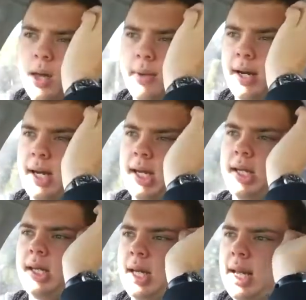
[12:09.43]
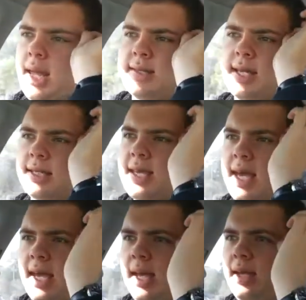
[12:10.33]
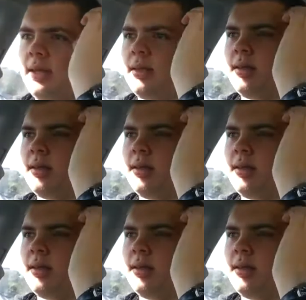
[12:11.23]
But and ANZAC Day